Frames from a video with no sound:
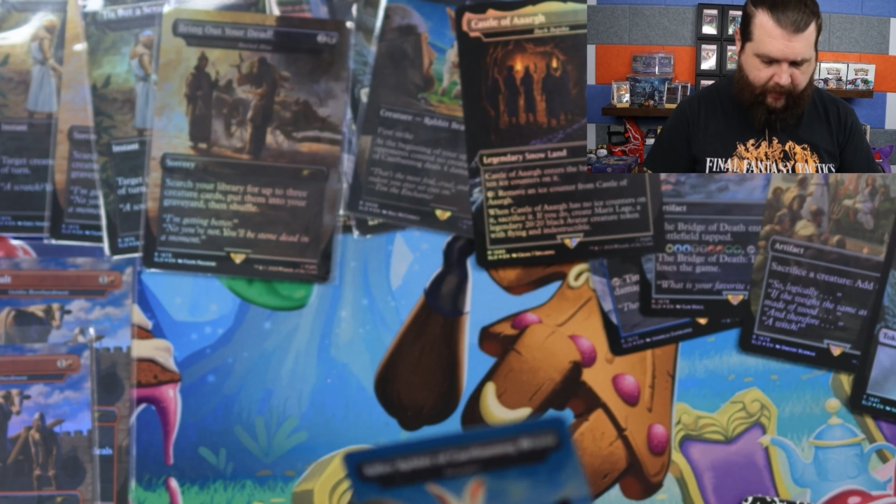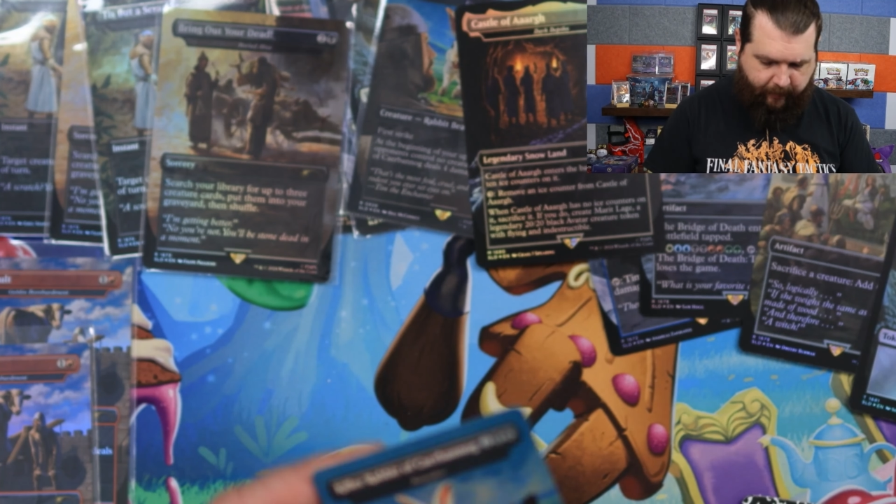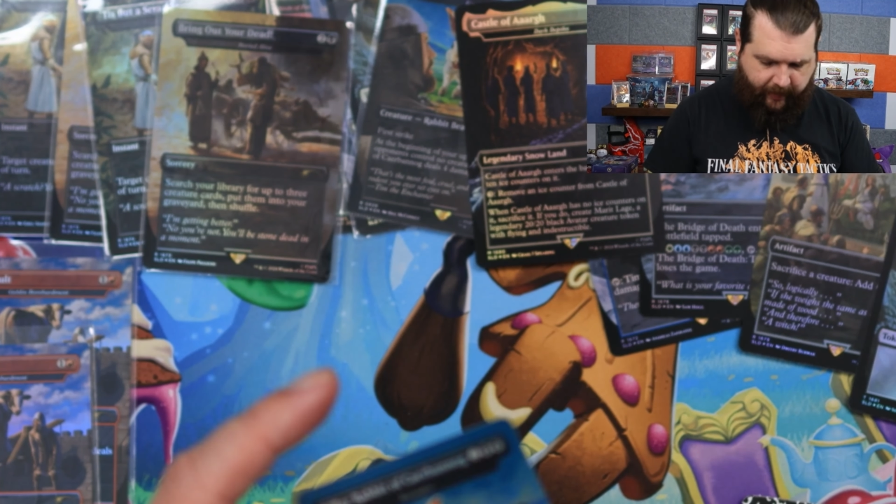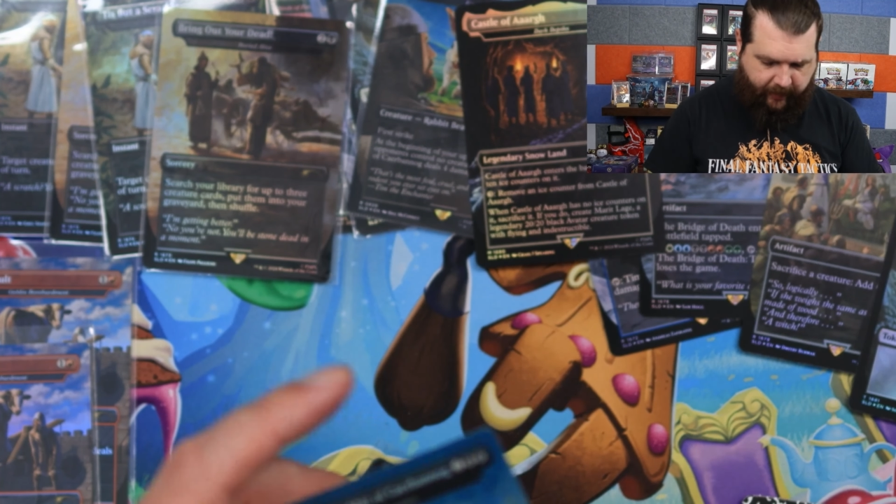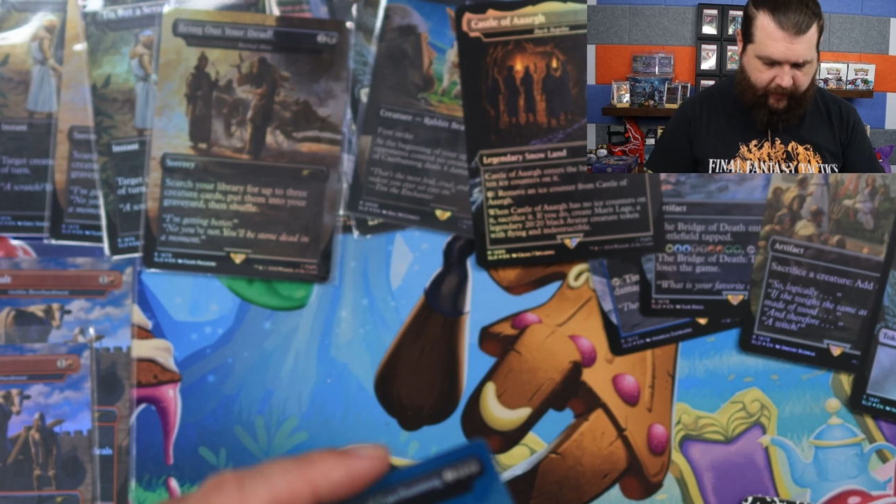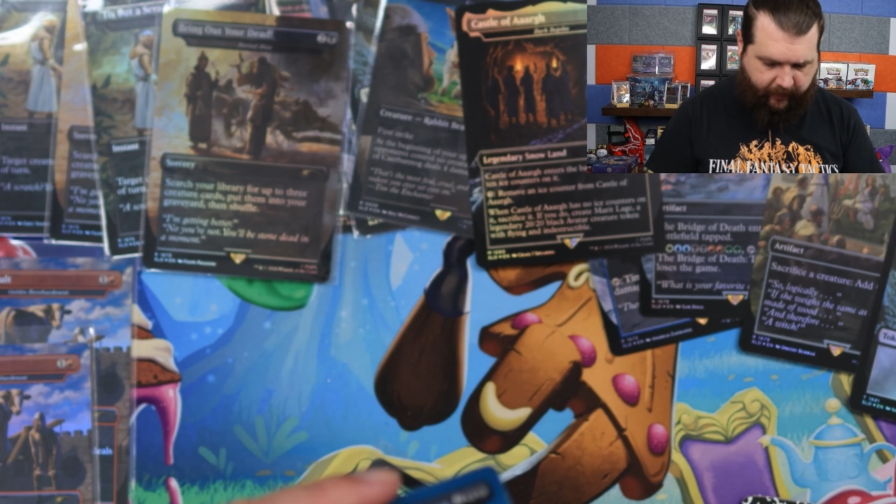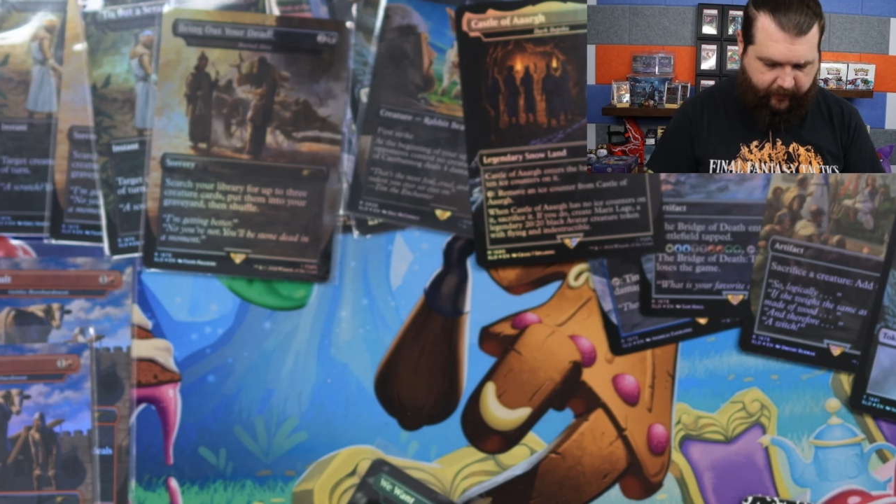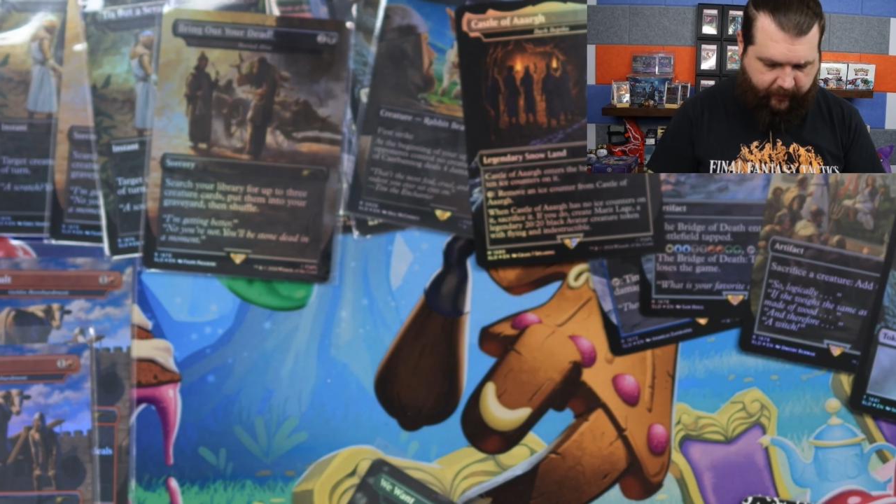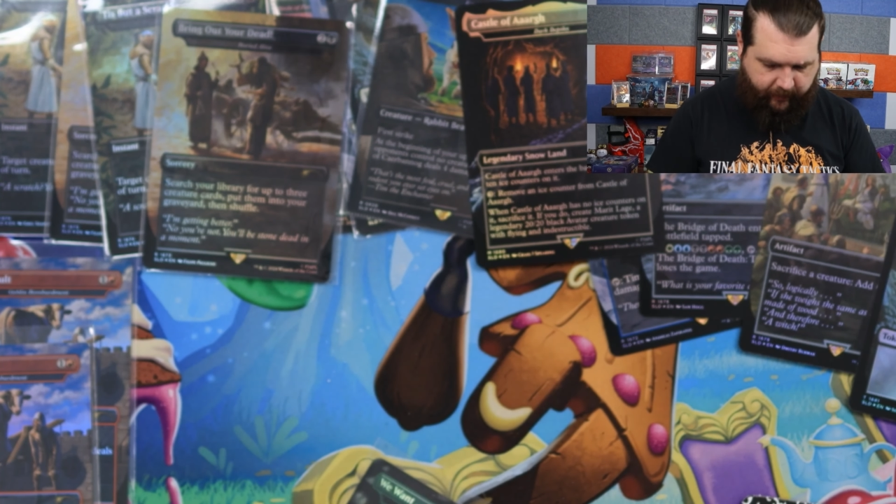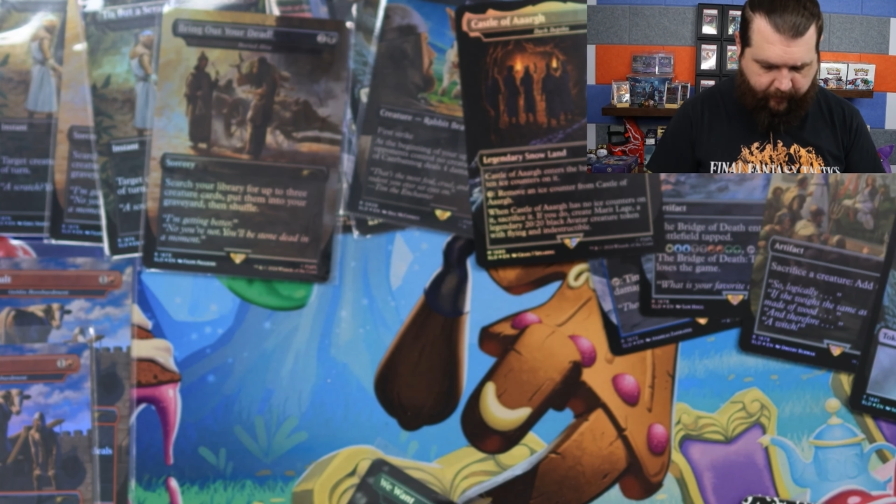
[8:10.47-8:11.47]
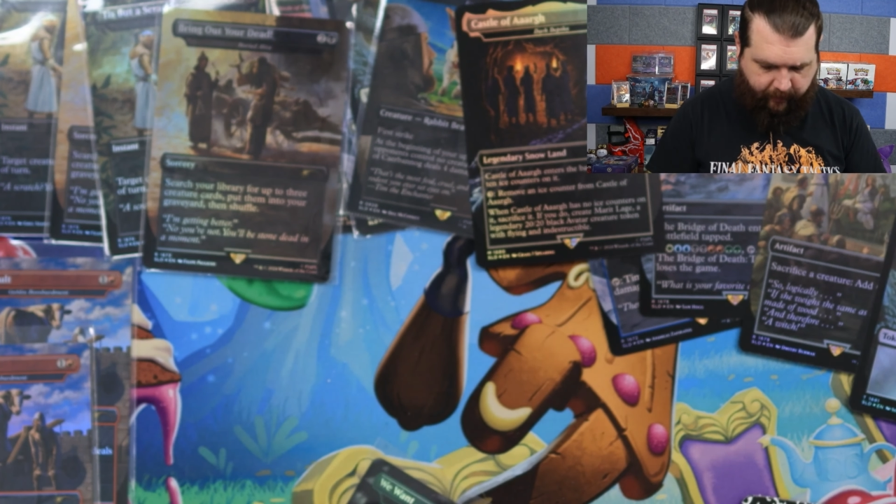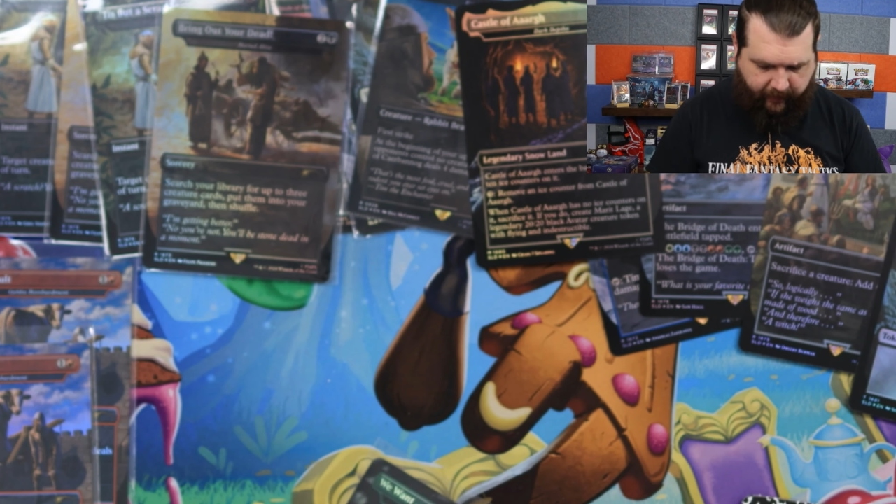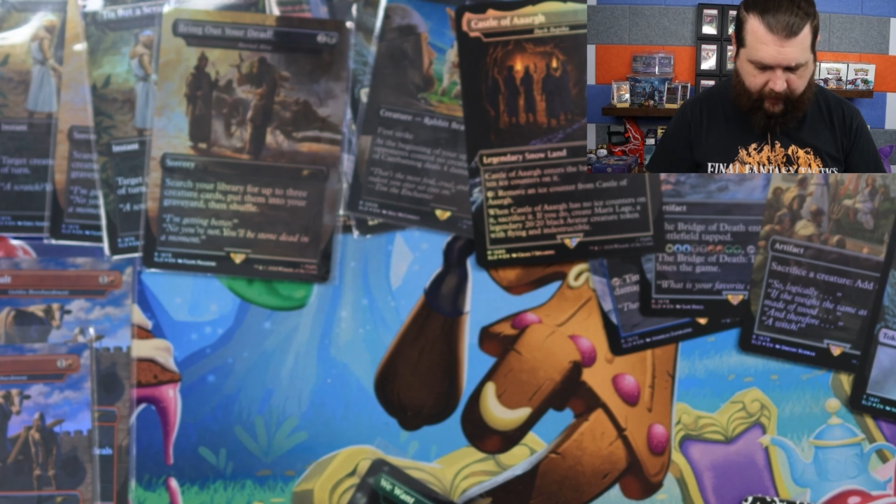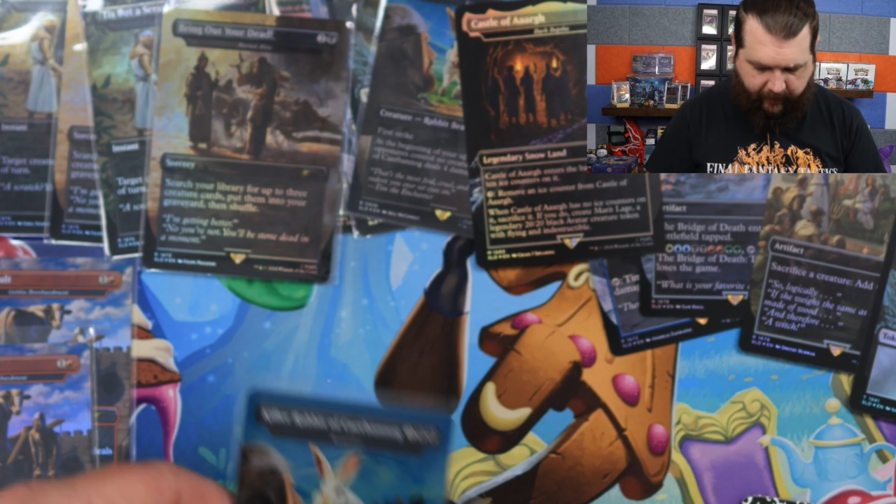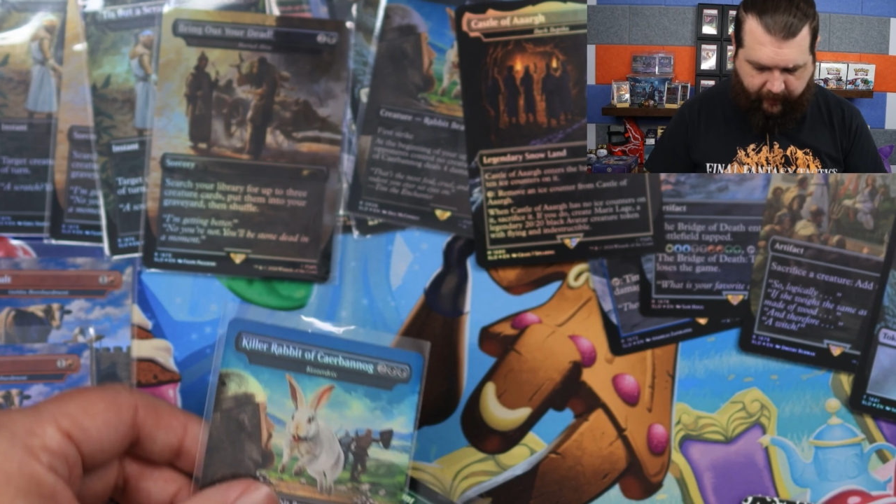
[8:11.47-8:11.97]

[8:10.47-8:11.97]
better play.